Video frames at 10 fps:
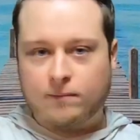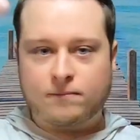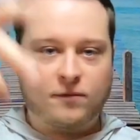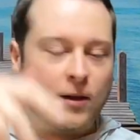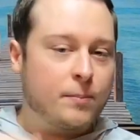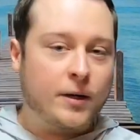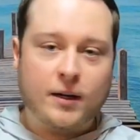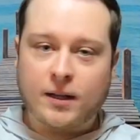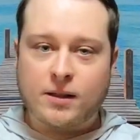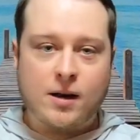flipping it
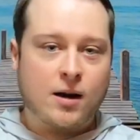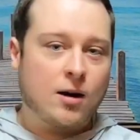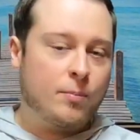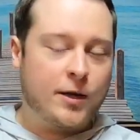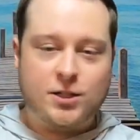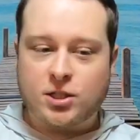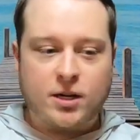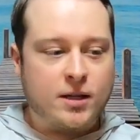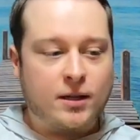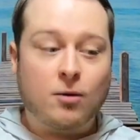in there, pitching it
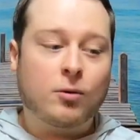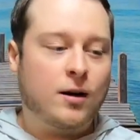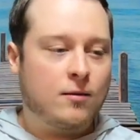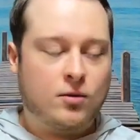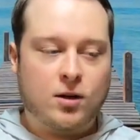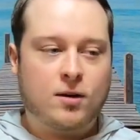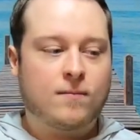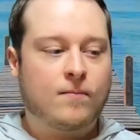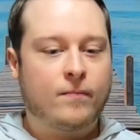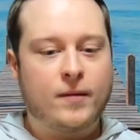in there,
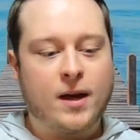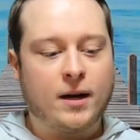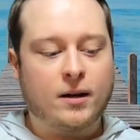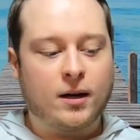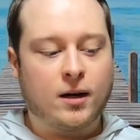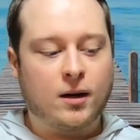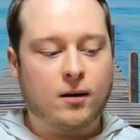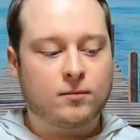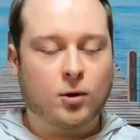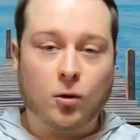whatever, and
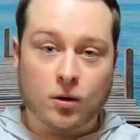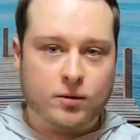or